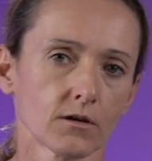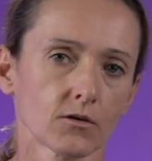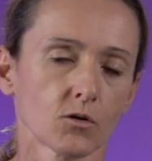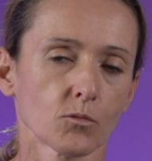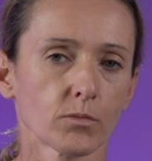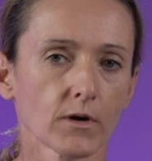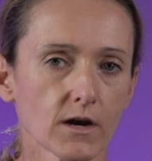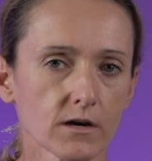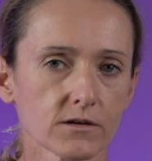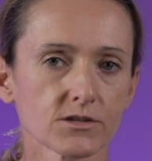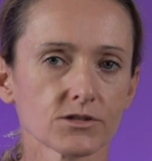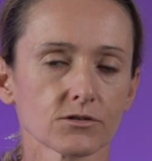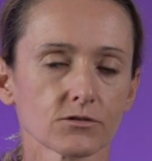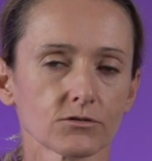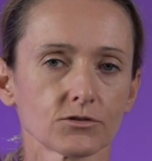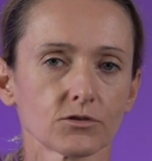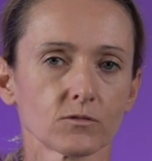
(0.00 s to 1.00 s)

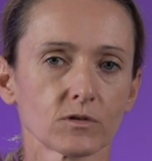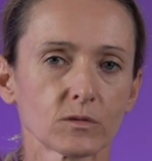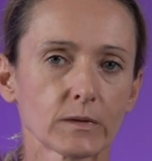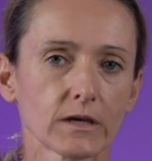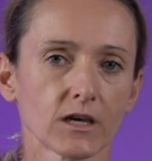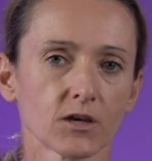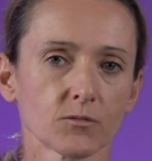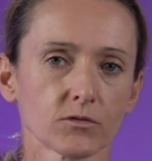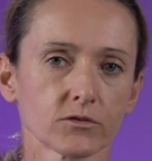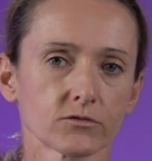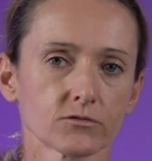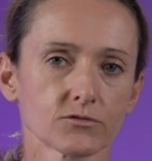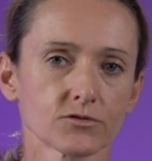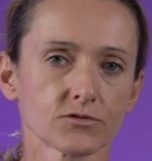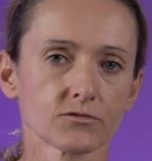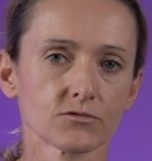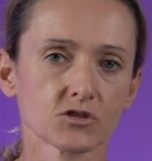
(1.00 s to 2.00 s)
comparison you will be able to
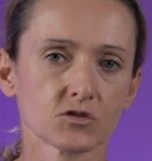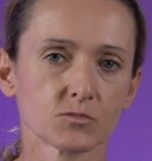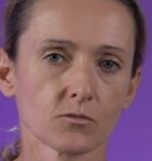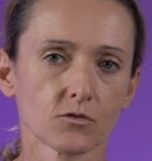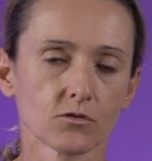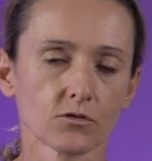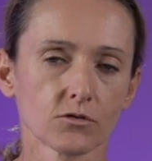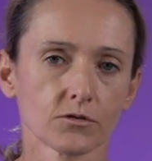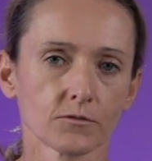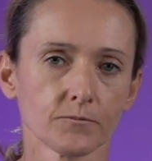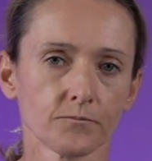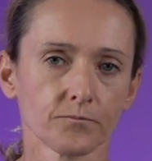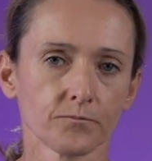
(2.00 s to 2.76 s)
choose more,